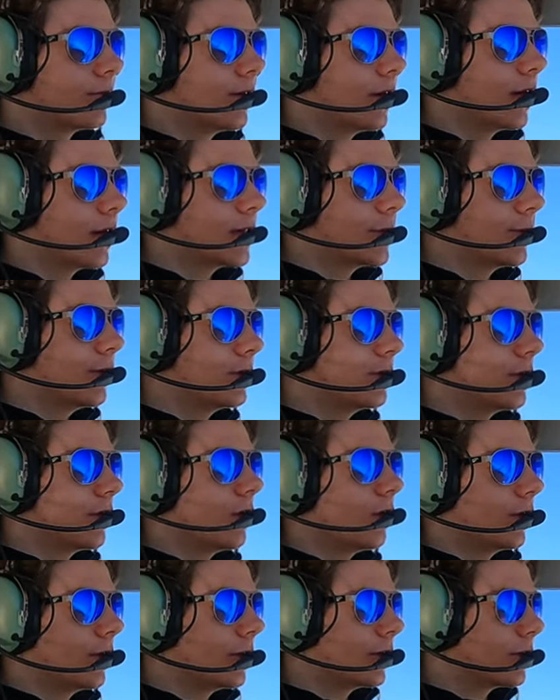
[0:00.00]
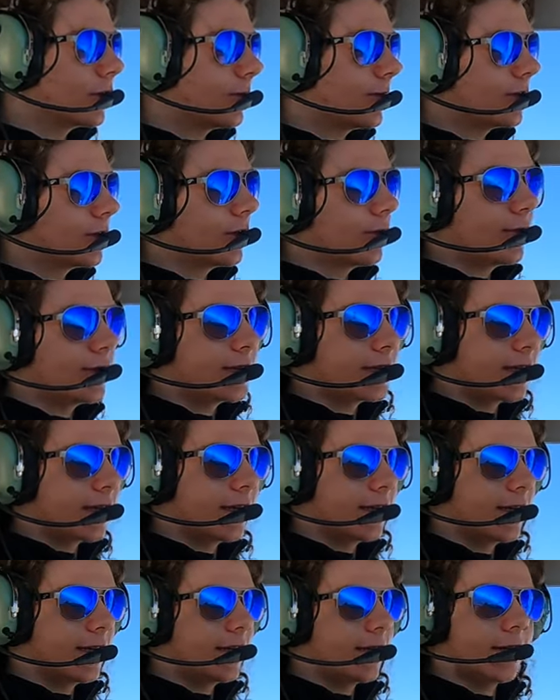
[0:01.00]
I suppose the old instruments could be
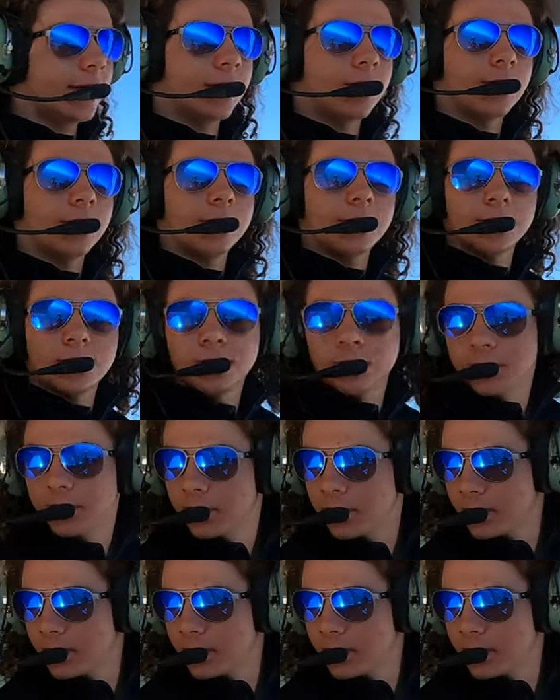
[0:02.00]
slightly inaccurate too.